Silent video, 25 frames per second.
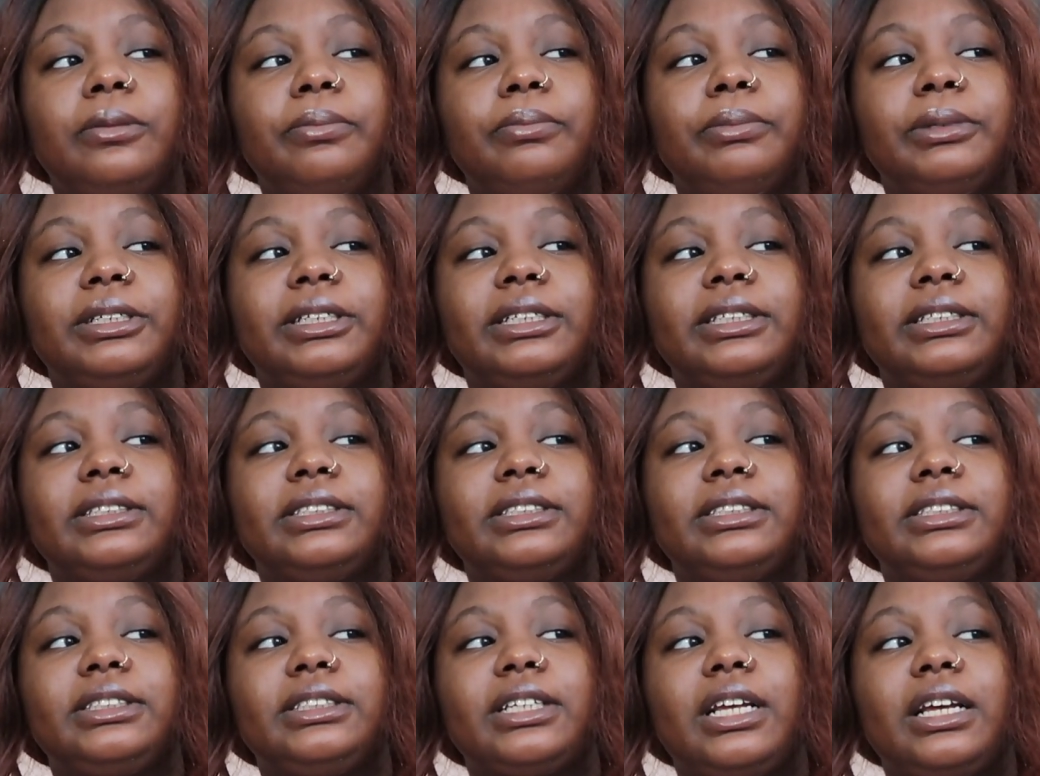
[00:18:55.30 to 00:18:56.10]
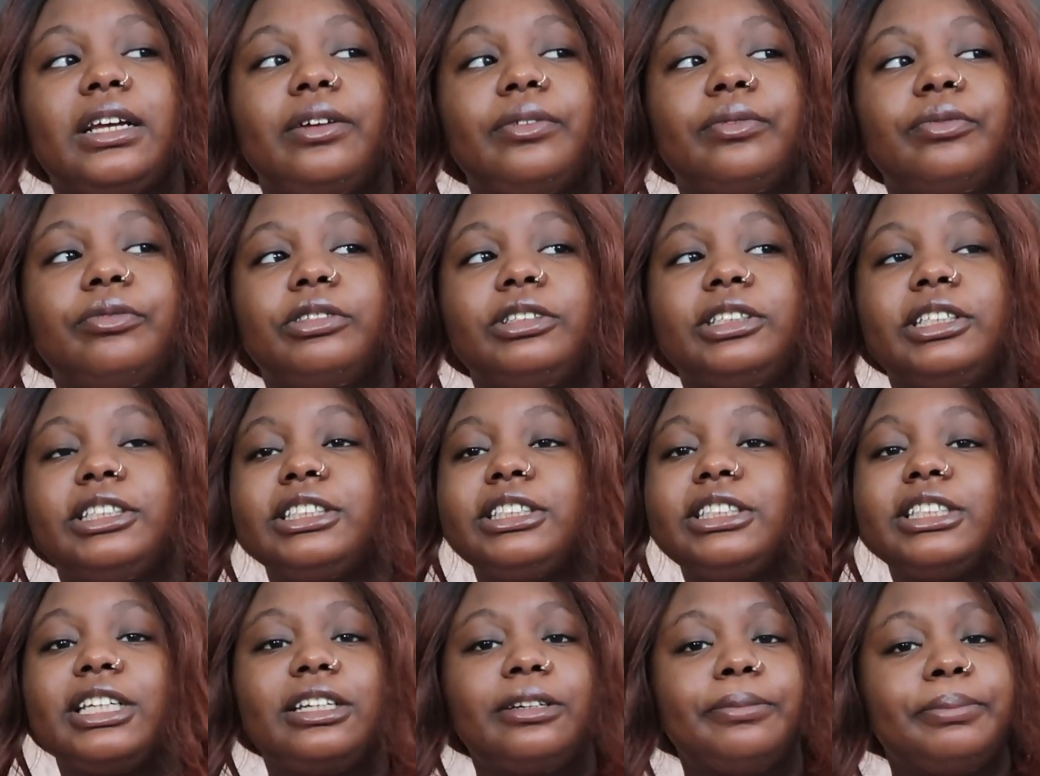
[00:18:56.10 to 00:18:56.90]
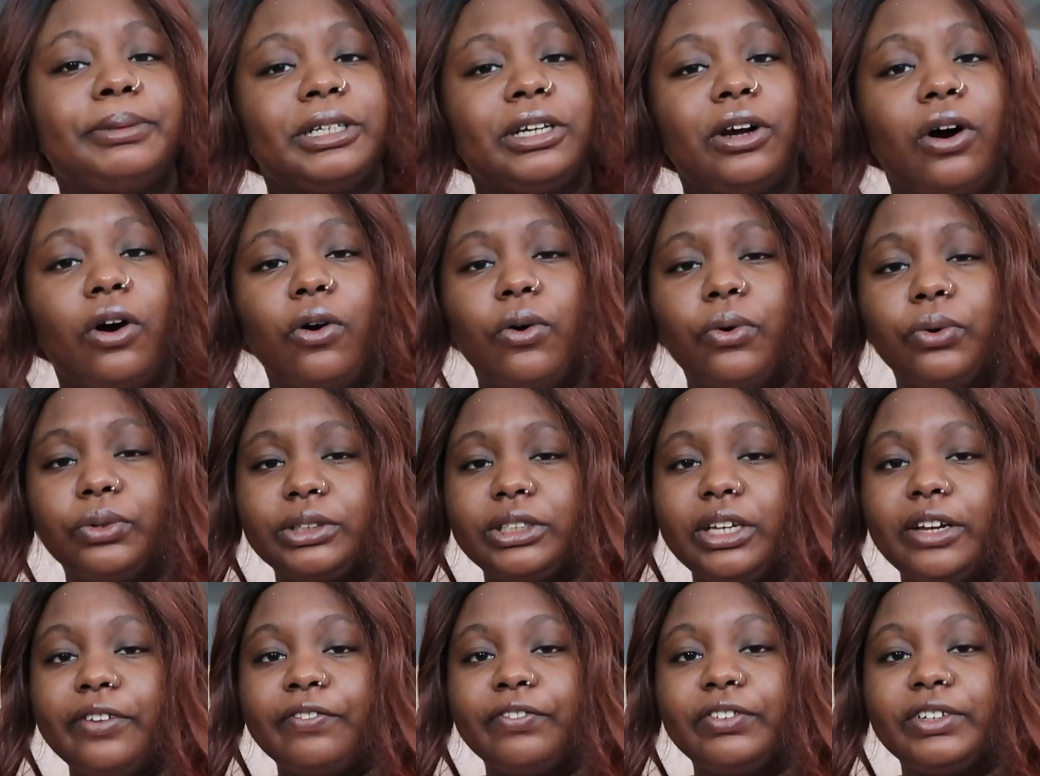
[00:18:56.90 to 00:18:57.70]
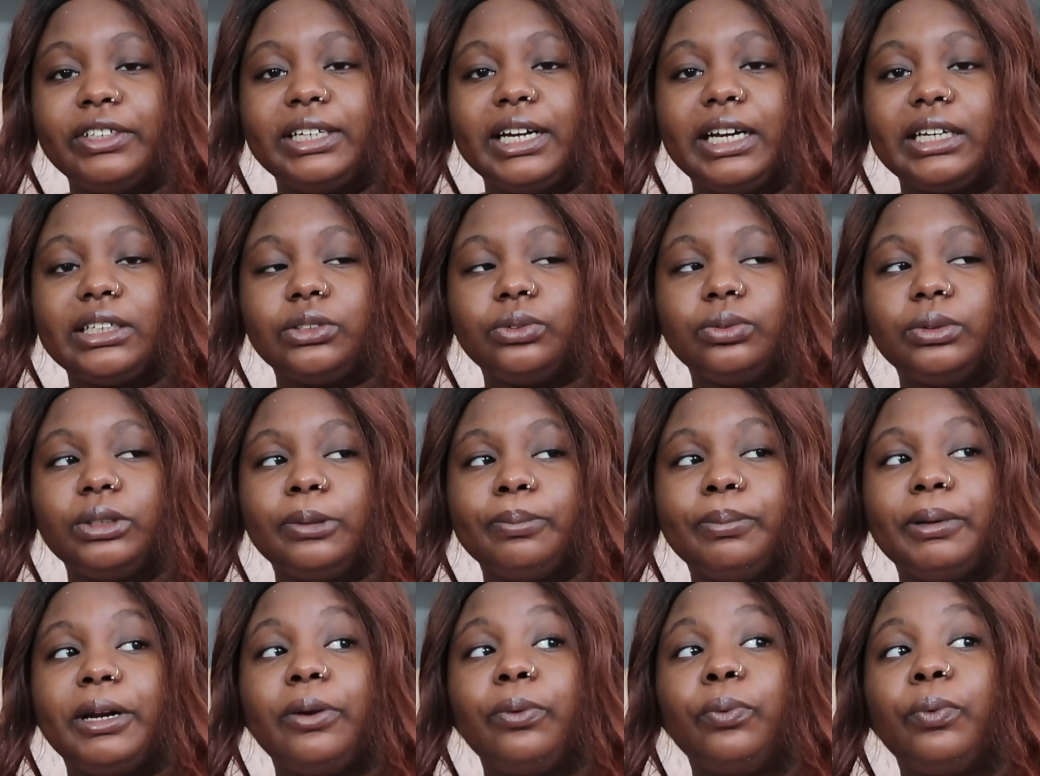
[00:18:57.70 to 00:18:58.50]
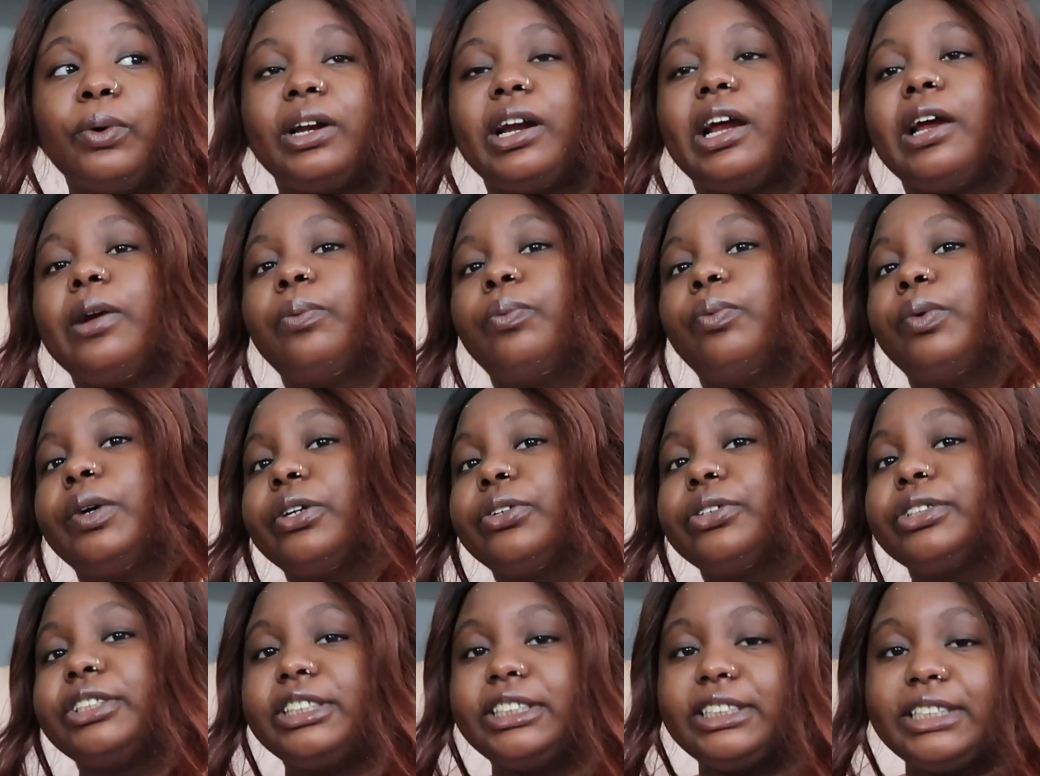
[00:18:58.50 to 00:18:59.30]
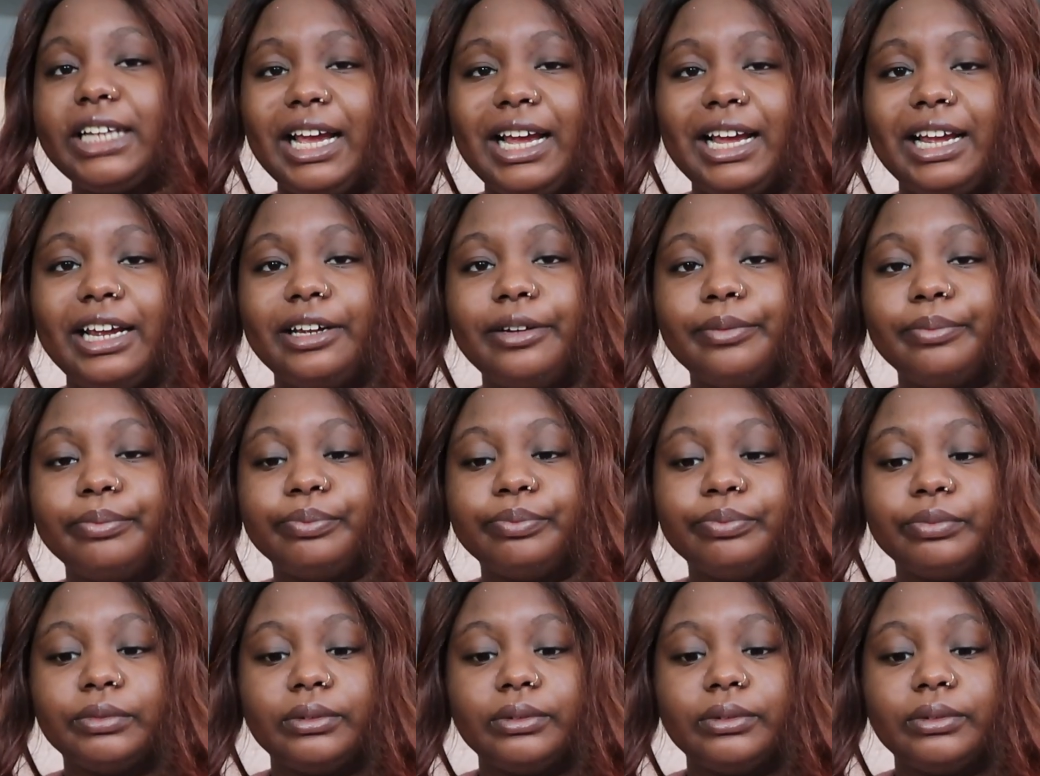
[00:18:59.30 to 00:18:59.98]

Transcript: Because this is going to be a whole thing for next week, but what I will say